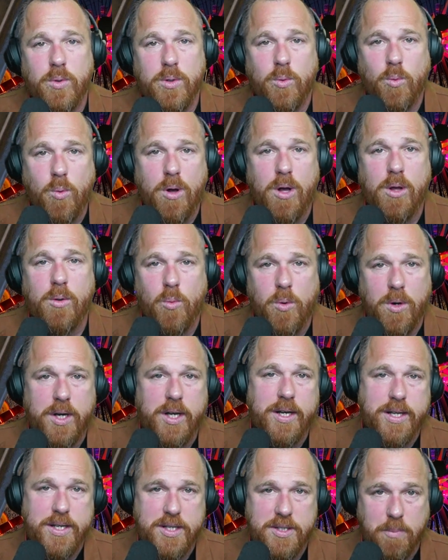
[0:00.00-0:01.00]
what Walt
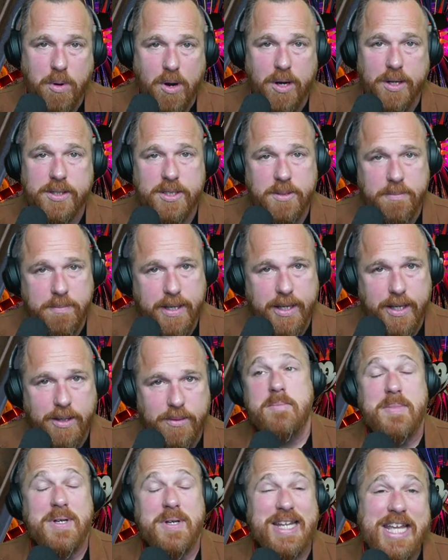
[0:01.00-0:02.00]
wanted his park to be.
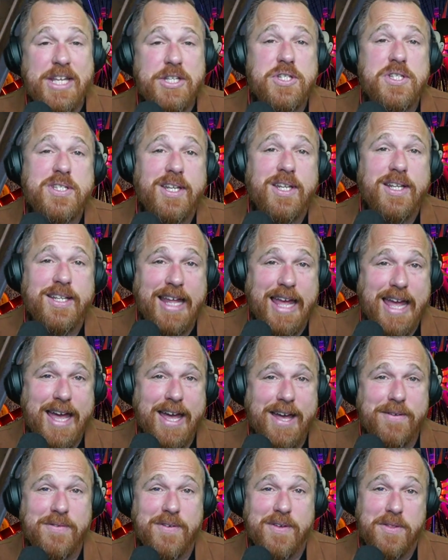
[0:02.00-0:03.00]
But he just didn't
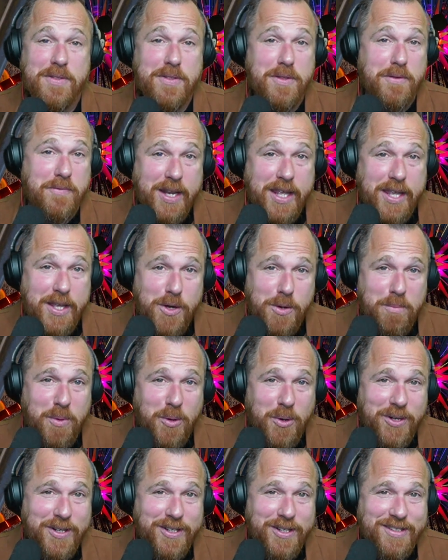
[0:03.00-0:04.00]
have the video
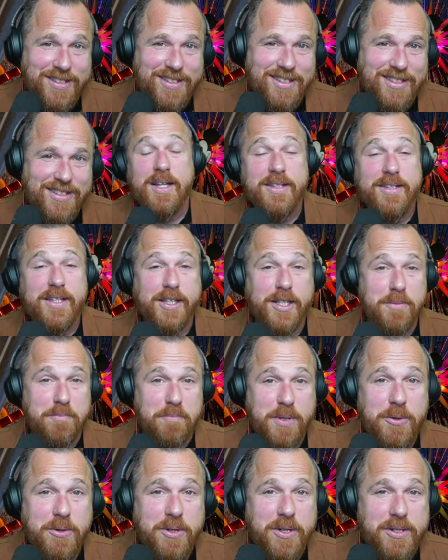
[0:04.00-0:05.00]
boards, the
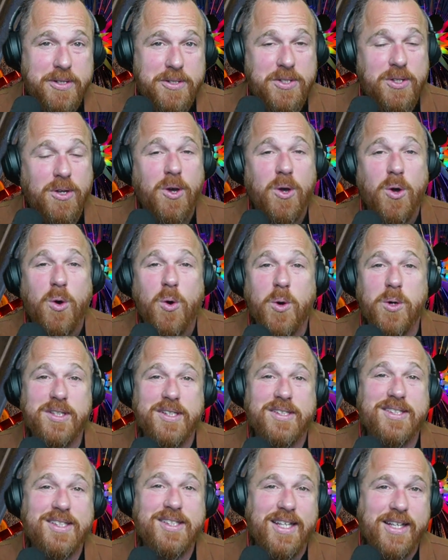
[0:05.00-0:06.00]
computers, or
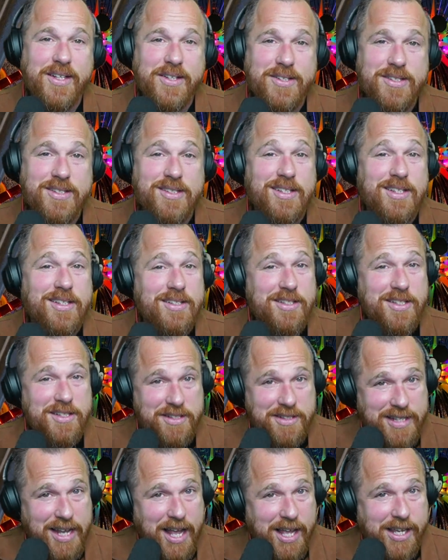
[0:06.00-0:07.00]
the slingers to
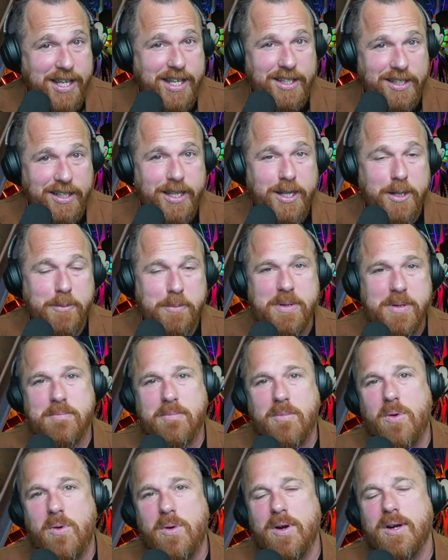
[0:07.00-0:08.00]
sell you a little bit
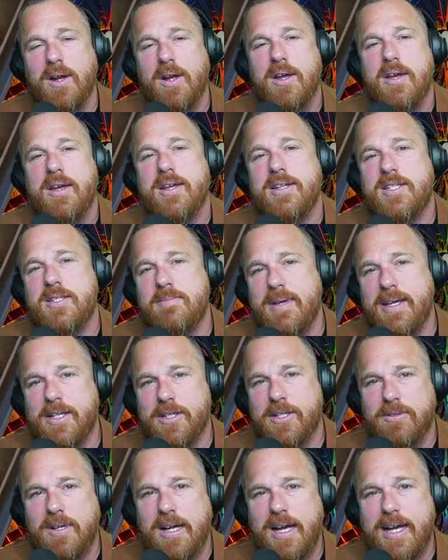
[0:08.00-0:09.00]
more and to make
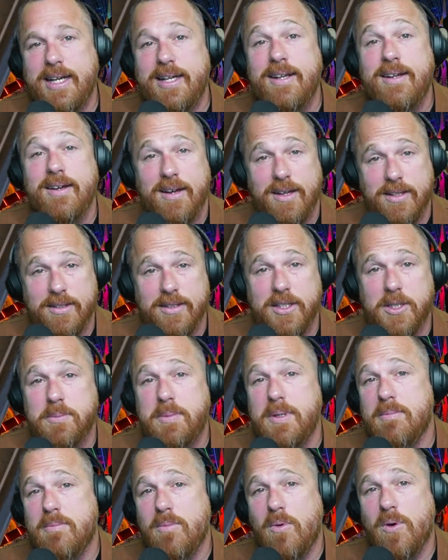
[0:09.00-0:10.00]
a ride a little
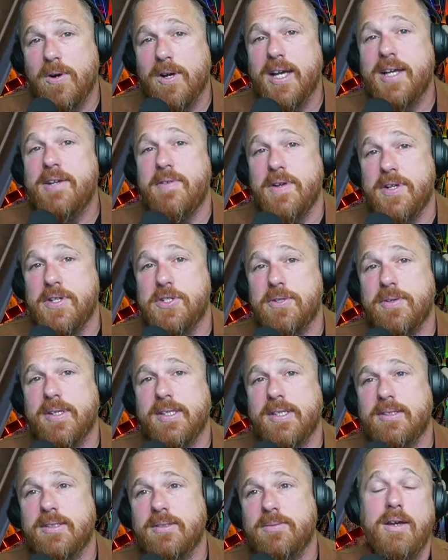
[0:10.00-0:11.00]
bit more
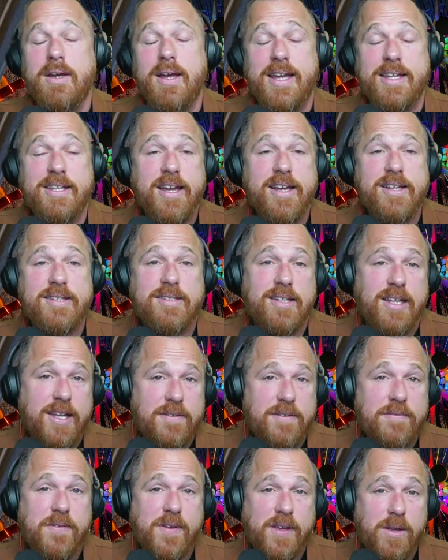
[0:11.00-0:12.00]
adventurous. And yes,
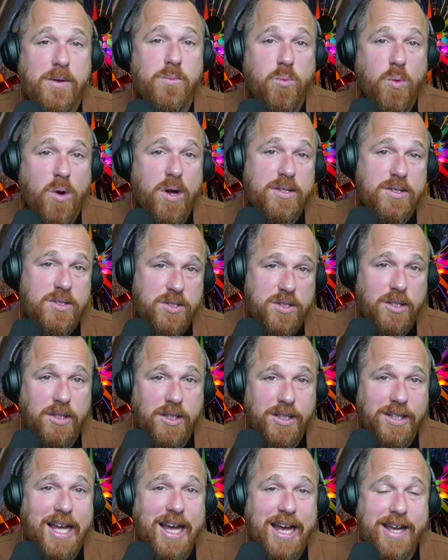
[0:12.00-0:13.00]
if he was still
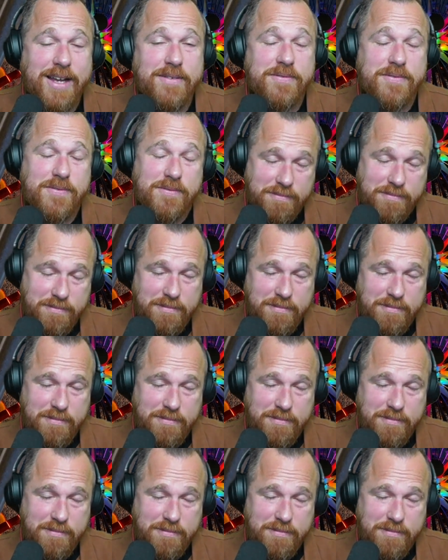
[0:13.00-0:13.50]
alive,